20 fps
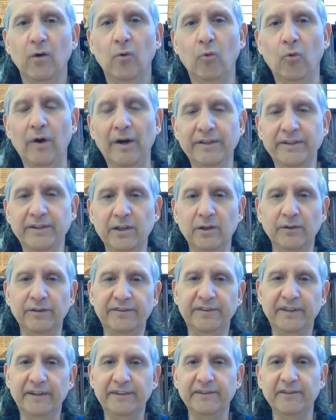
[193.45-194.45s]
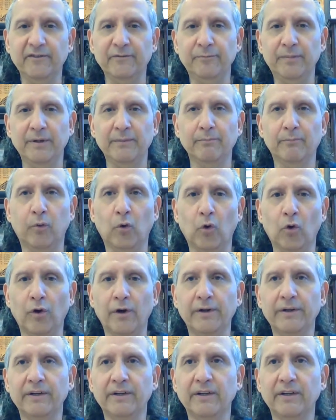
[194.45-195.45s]
Won-Hyo is said to have been
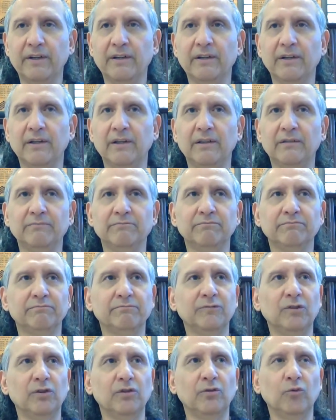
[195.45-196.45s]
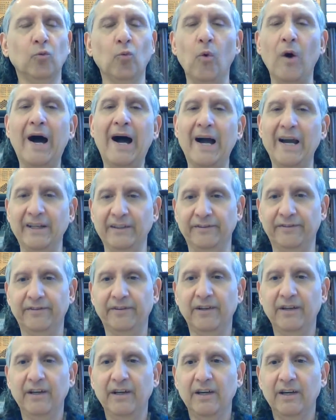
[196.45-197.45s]
born wise.